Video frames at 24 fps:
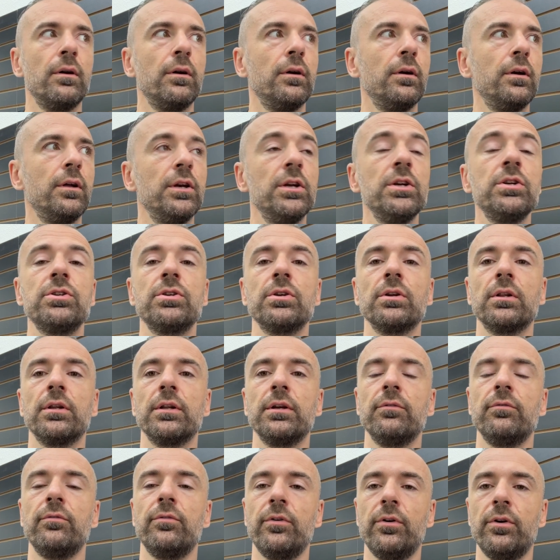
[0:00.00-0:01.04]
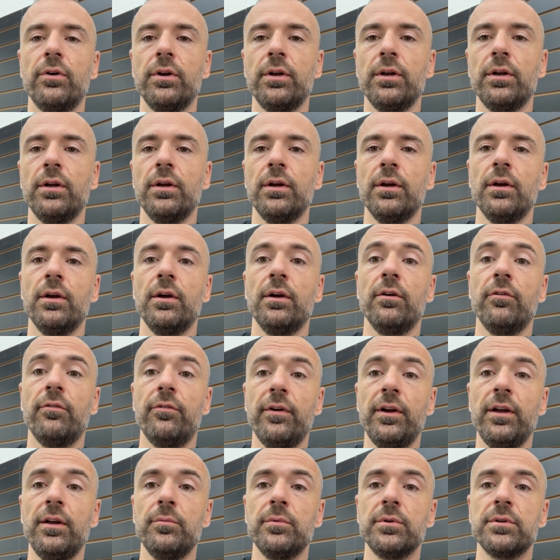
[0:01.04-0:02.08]
initially very
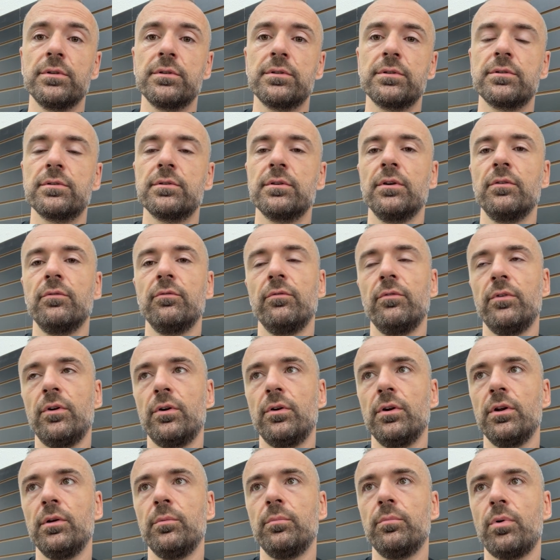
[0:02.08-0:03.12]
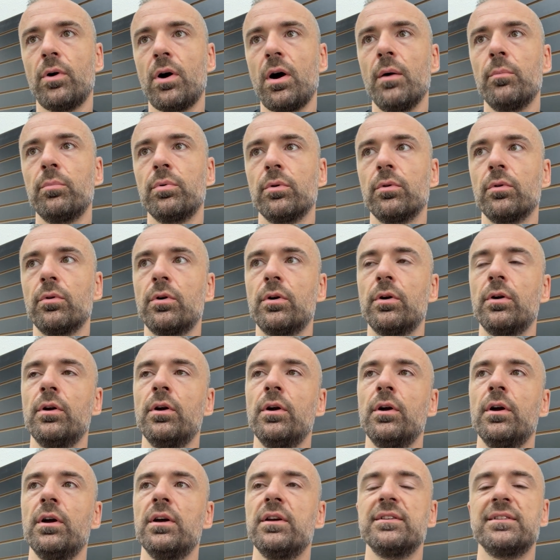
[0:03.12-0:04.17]
famous and very popular
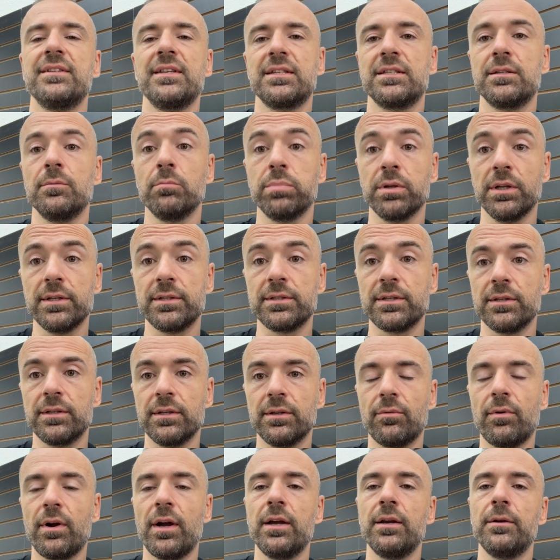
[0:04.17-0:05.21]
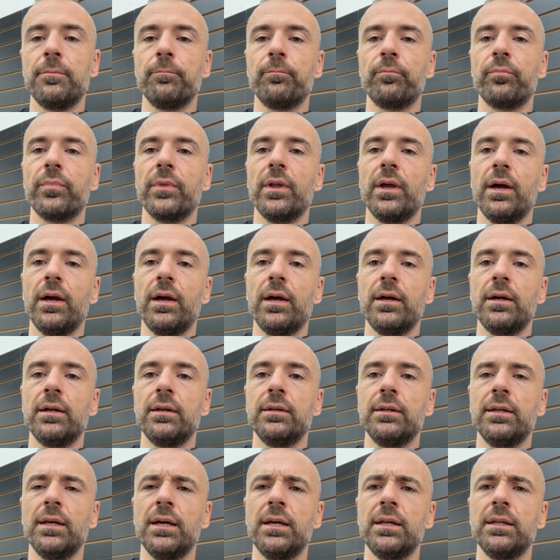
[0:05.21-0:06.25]
is the simplicity, right?
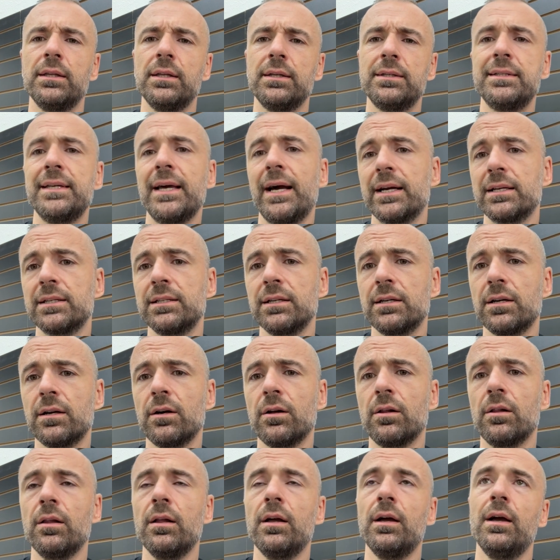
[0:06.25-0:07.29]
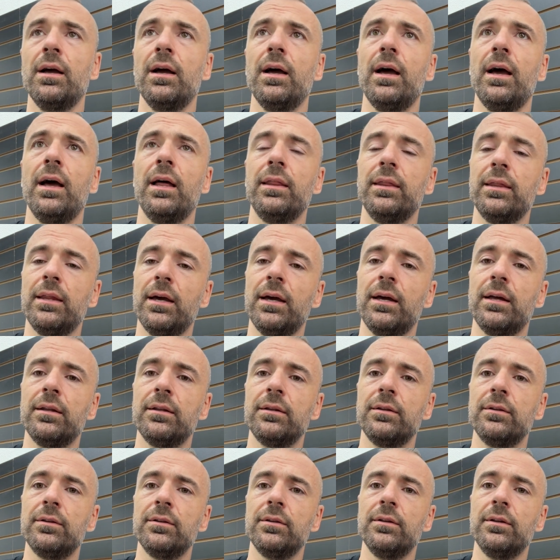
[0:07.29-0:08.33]
And then the tactical, and
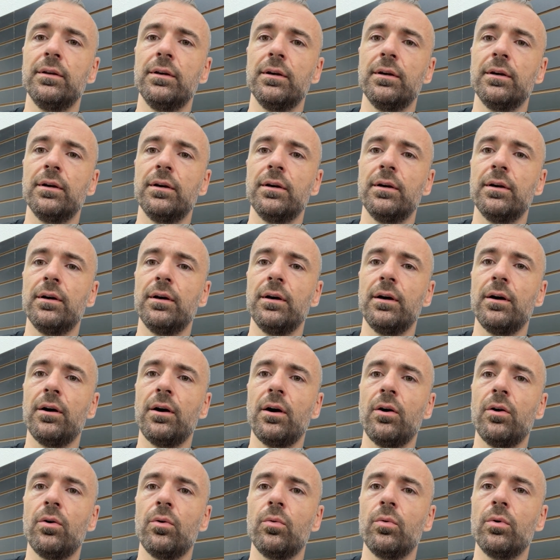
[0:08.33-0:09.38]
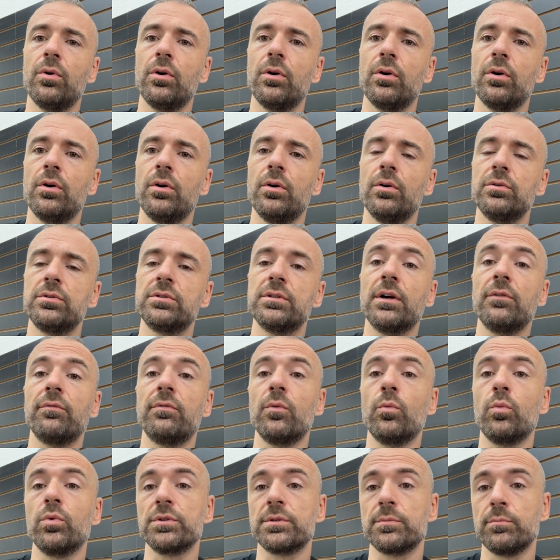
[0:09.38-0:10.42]
then the how tough
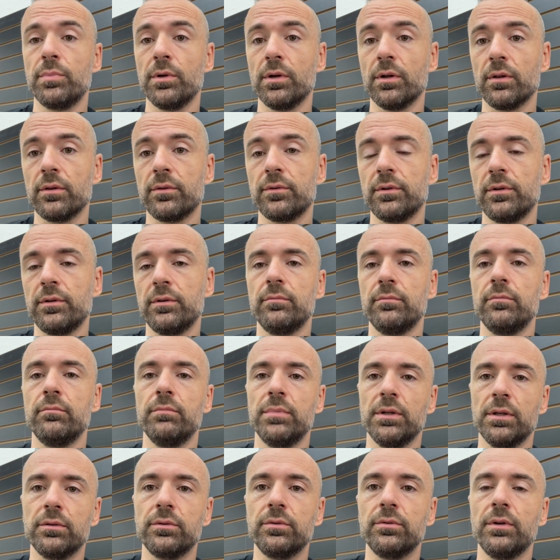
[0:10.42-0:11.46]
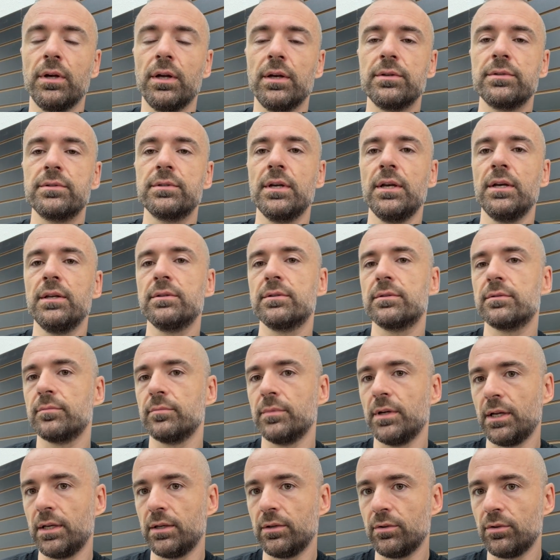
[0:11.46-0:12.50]
it was built in the United States,
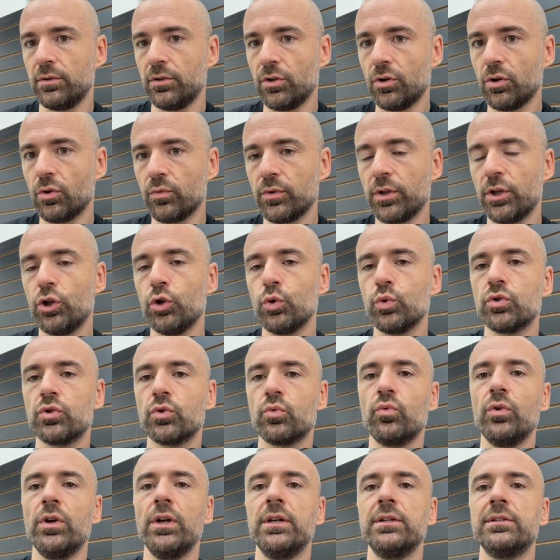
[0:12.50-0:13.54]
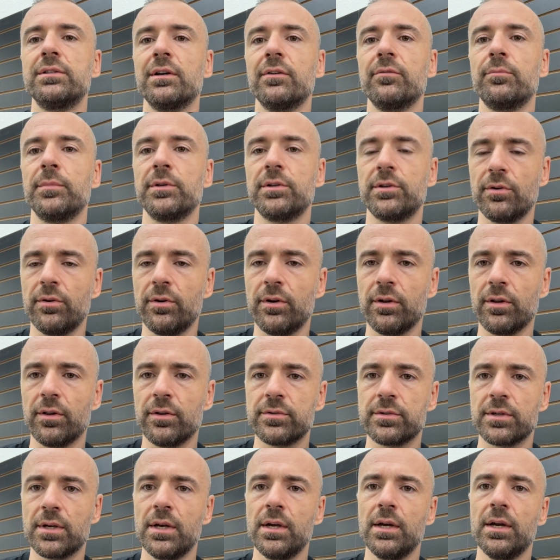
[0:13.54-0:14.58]
and they use really tough
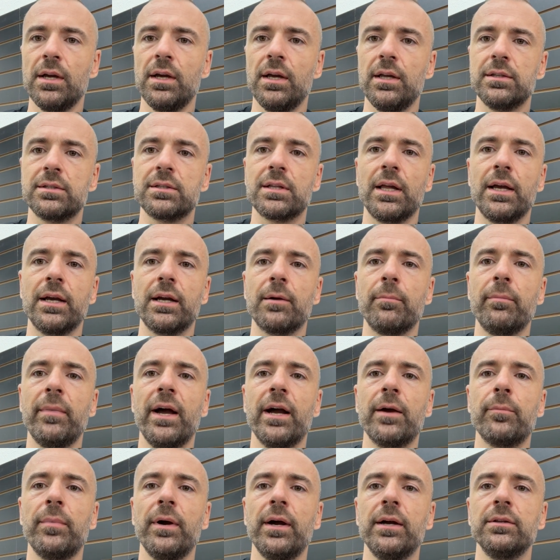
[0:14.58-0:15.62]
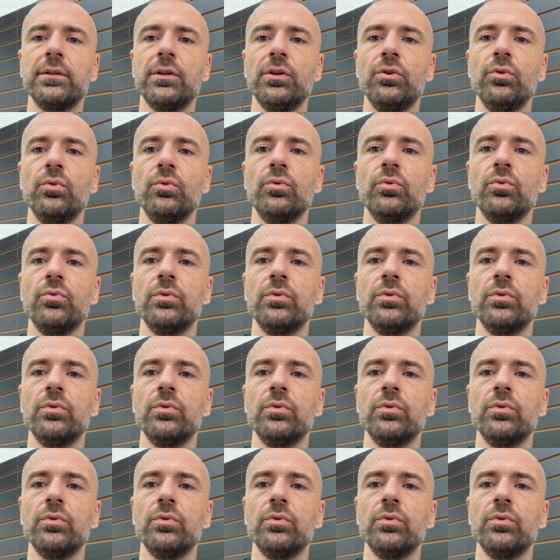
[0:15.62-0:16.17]
materials. It's like a backpack that you